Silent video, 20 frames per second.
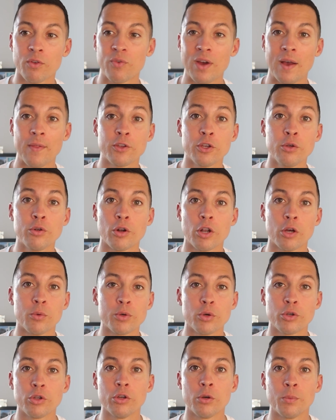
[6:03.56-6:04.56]
the fact that you don't know
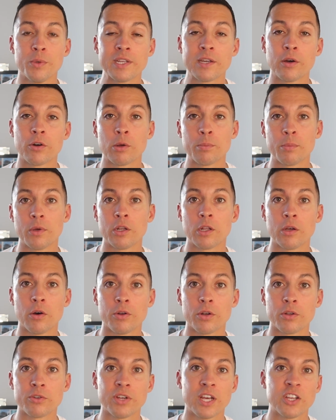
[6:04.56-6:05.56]
what you're doing when you get on a,
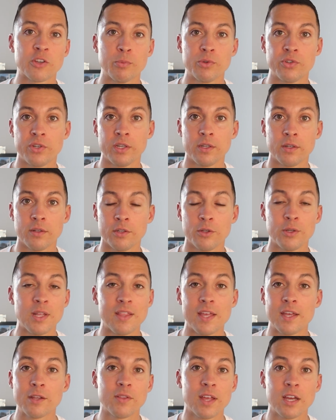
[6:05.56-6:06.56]
on a chest machine. Yeah,
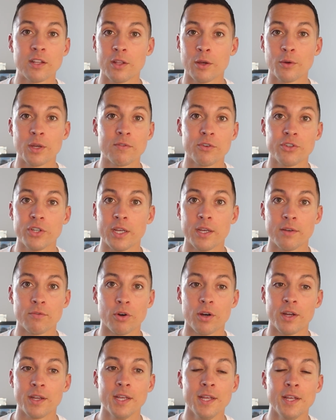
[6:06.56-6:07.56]
they, they, they don't give a shit,
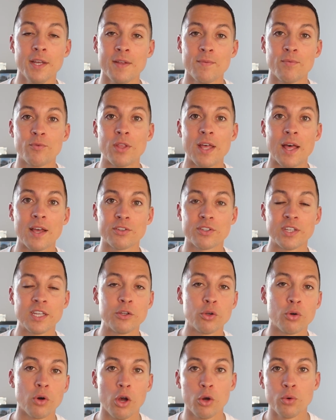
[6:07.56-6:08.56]
right? That's
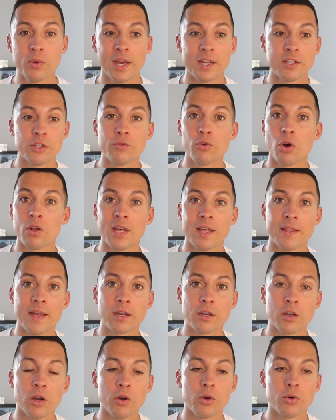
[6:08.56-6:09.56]
in your own head and you've got to let
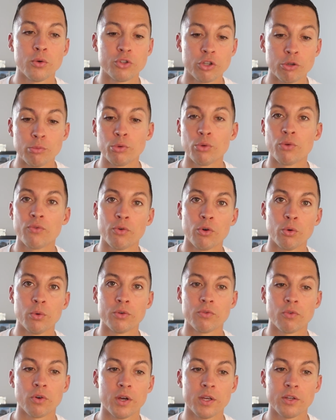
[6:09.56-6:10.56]
that go to move
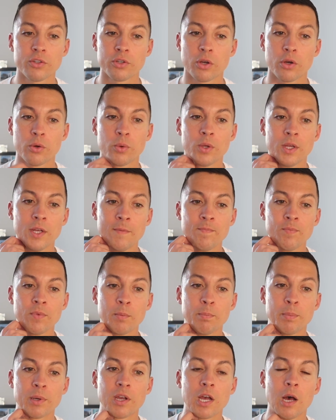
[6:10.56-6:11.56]
forward, right? So
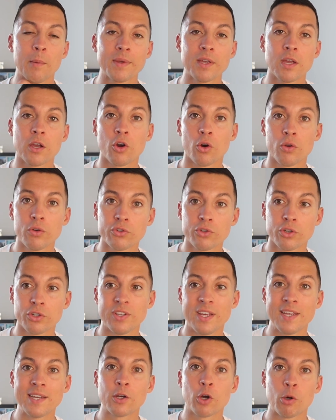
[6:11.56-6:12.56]
becoming a
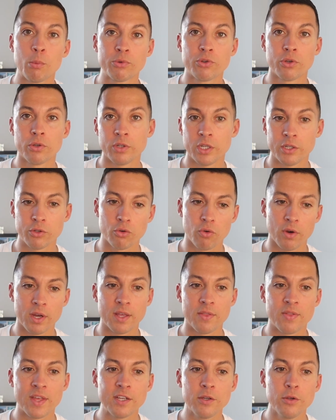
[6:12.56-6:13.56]
conscious incompetent is
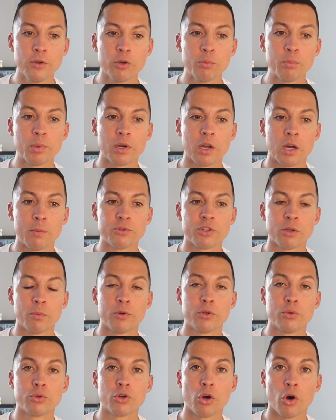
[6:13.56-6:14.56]
great. Then you can become
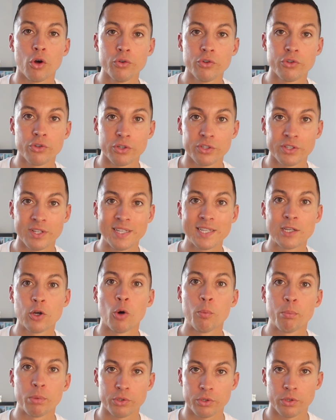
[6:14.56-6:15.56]
someone who's consciously
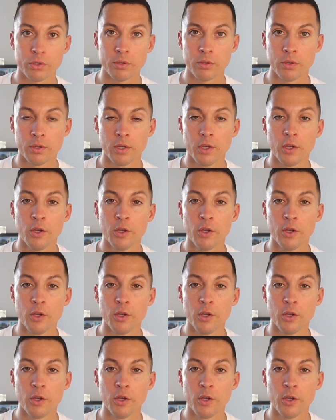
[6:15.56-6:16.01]
competent